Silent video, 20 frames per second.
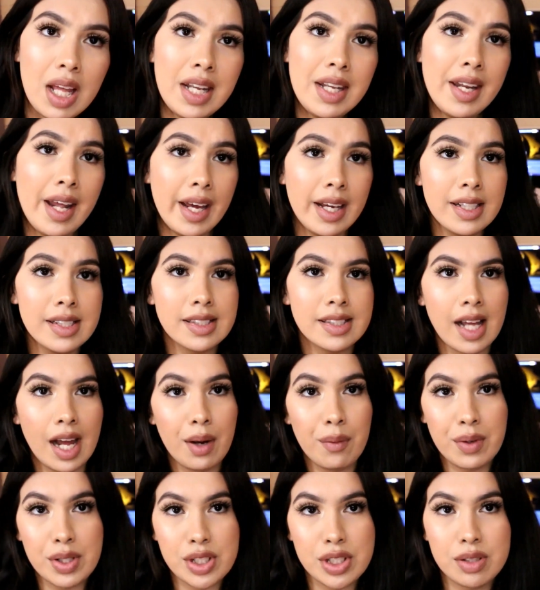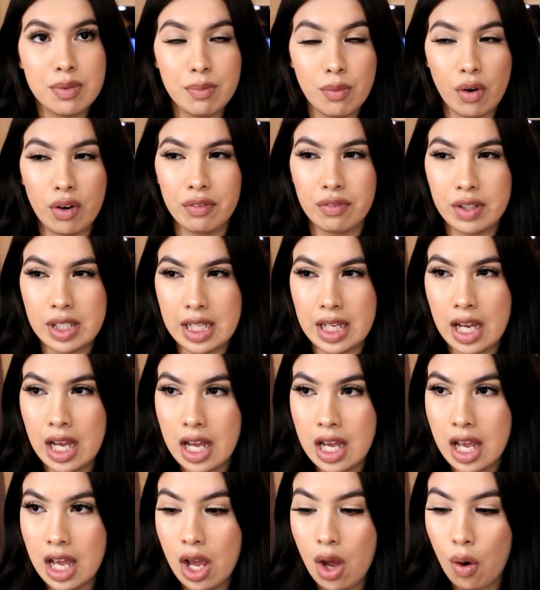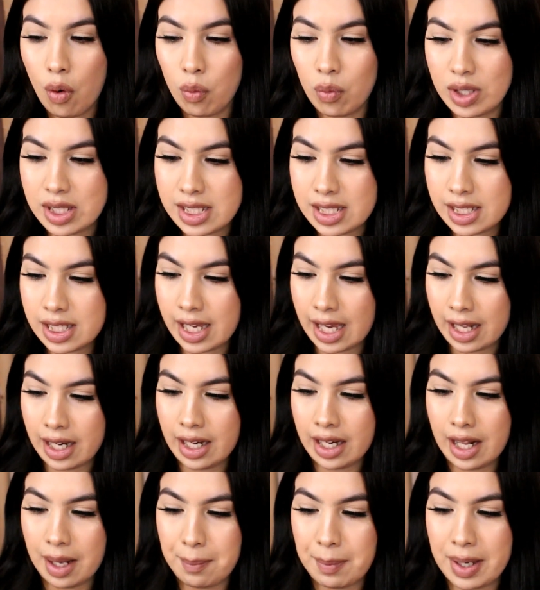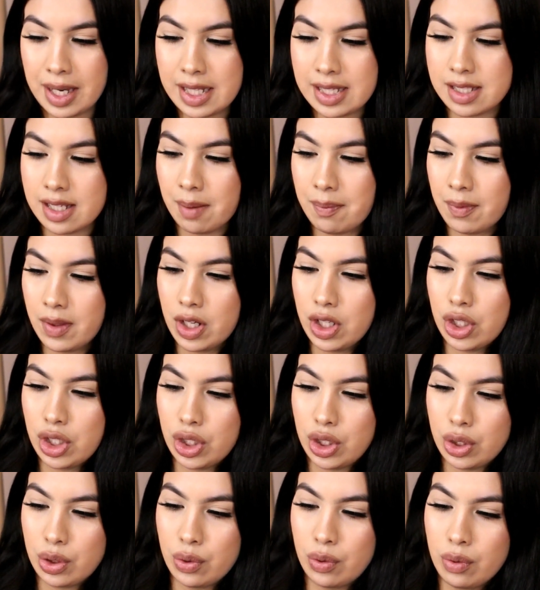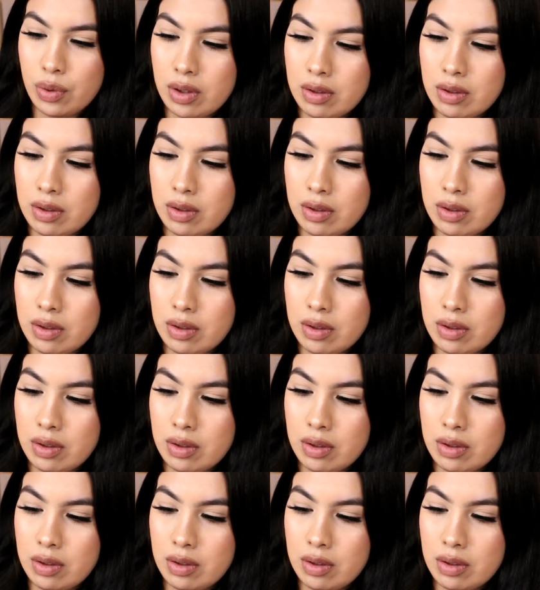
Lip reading: next I went to Morphe once again, and I picked up the new